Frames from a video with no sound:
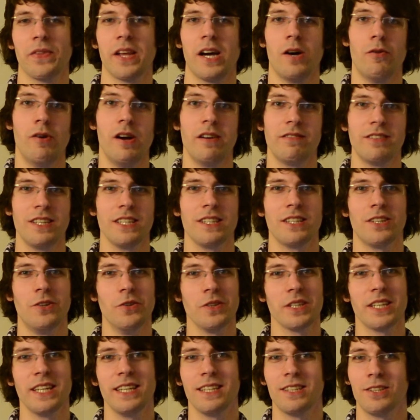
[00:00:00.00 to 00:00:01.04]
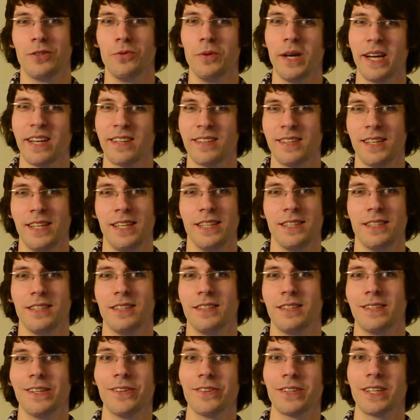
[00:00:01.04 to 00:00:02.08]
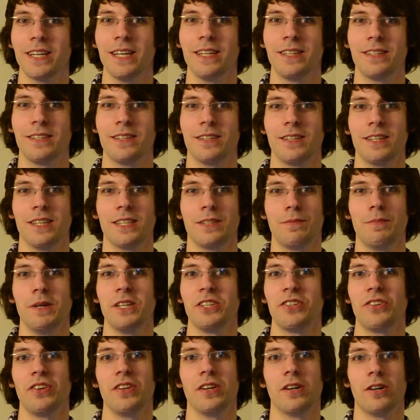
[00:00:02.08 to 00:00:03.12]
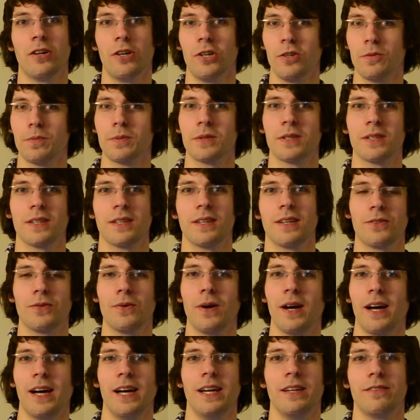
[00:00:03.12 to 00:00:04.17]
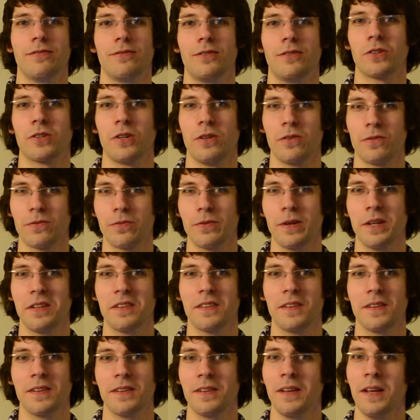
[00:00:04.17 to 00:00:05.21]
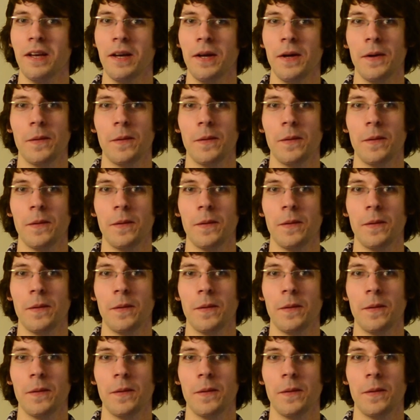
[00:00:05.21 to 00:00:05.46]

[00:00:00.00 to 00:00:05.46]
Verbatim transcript: However, don't get too excited, don't get especially your hopes too high conferences.